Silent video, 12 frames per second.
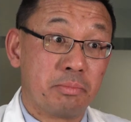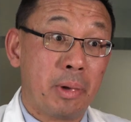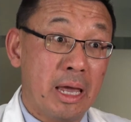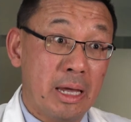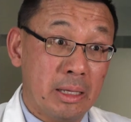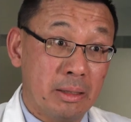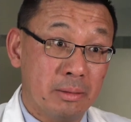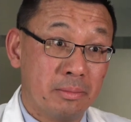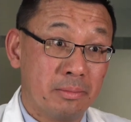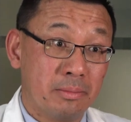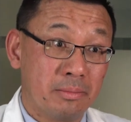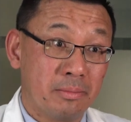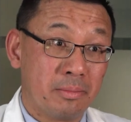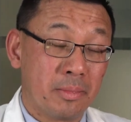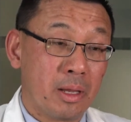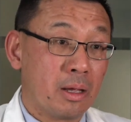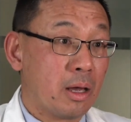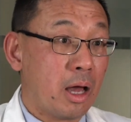pain.
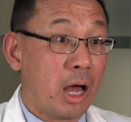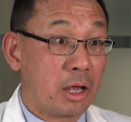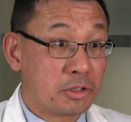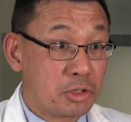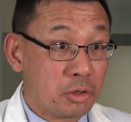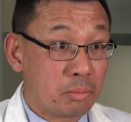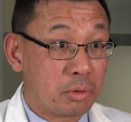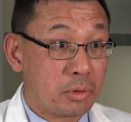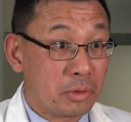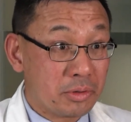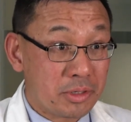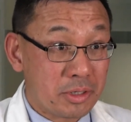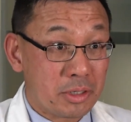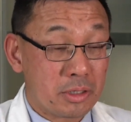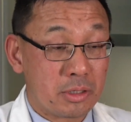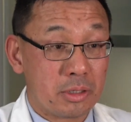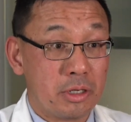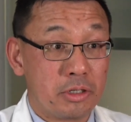
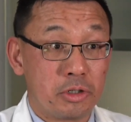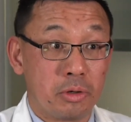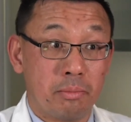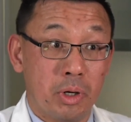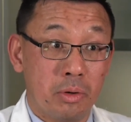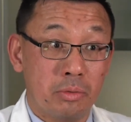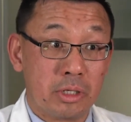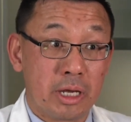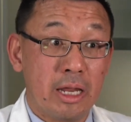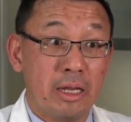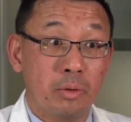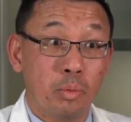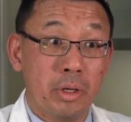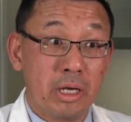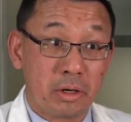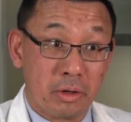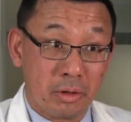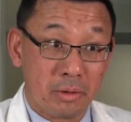Osteoporosis is your bones getting
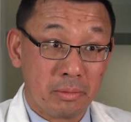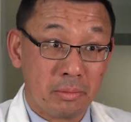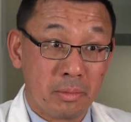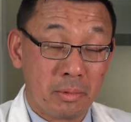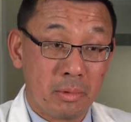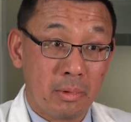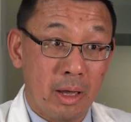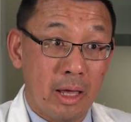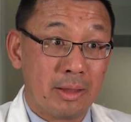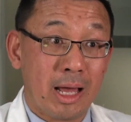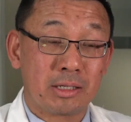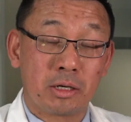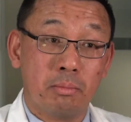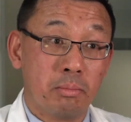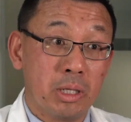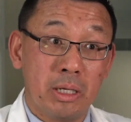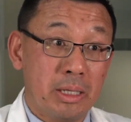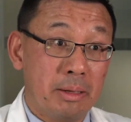weaker, and that's
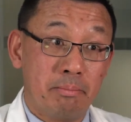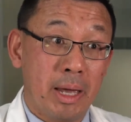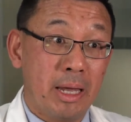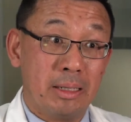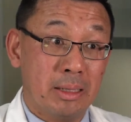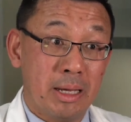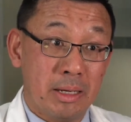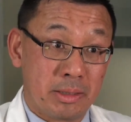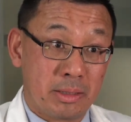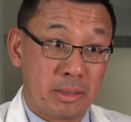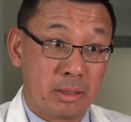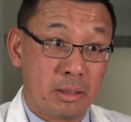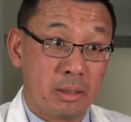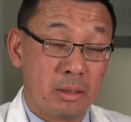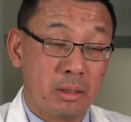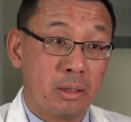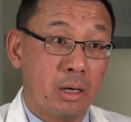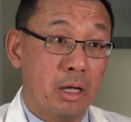completely painless
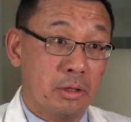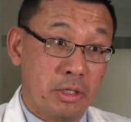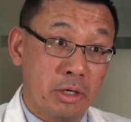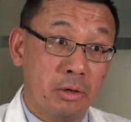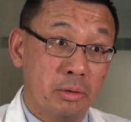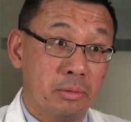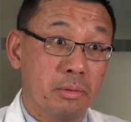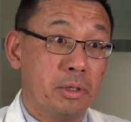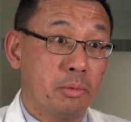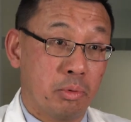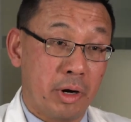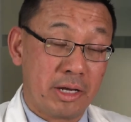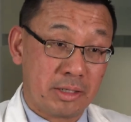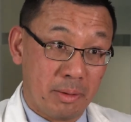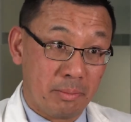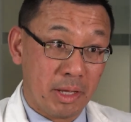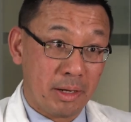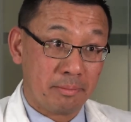until you break
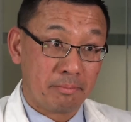something.